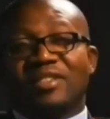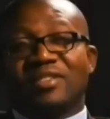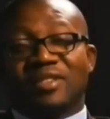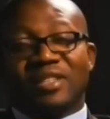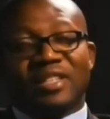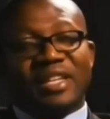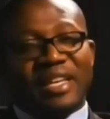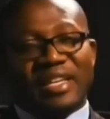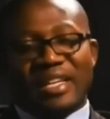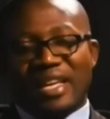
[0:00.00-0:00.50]

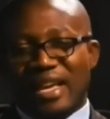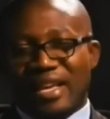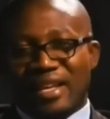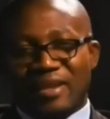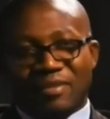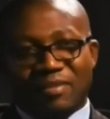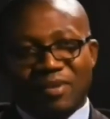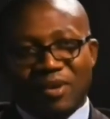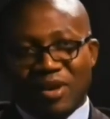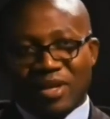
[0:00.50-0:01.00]
not at
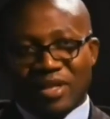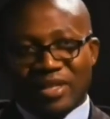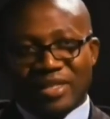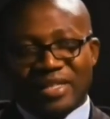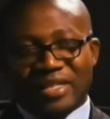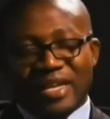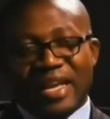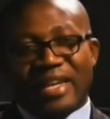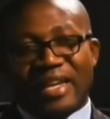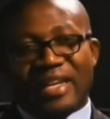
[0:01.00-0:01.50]
any
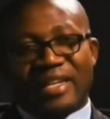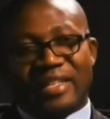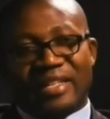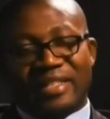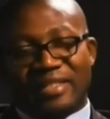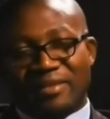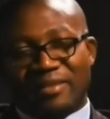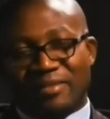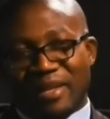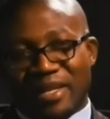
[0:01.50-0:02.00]
point
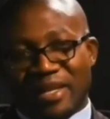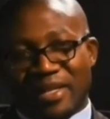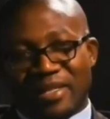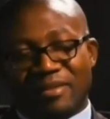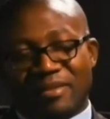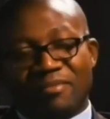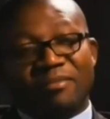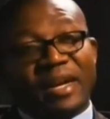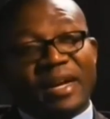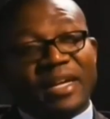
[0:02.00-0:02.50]
underestimate
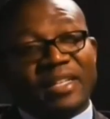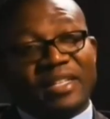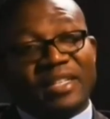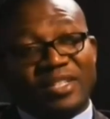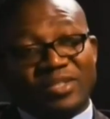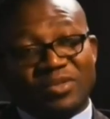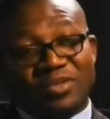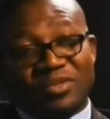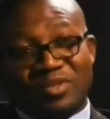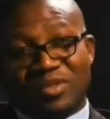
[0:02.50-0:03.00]
the
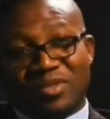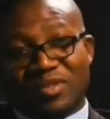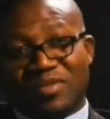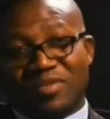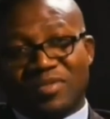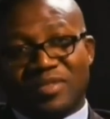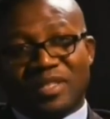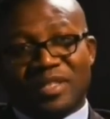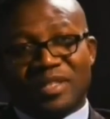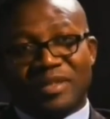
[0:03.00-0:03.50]
magnitude
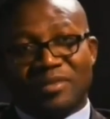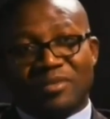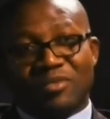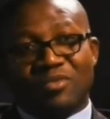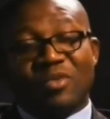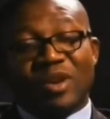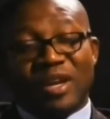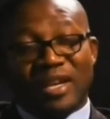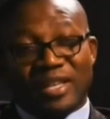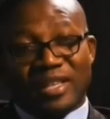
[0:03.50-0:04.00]
of the
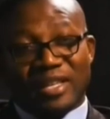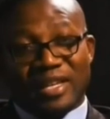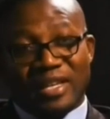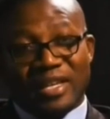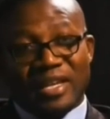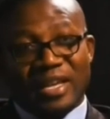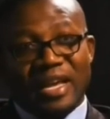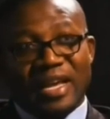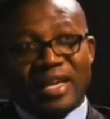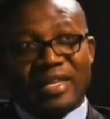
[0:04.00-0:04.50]
work
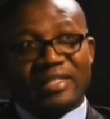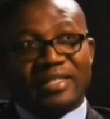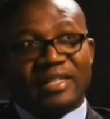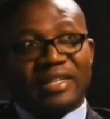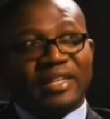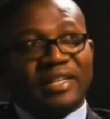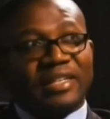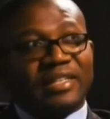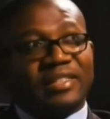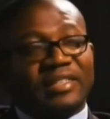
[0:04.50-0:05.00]
that lies
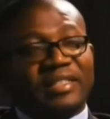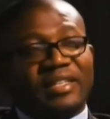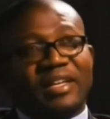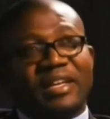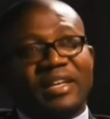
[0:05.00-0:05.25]
ahead.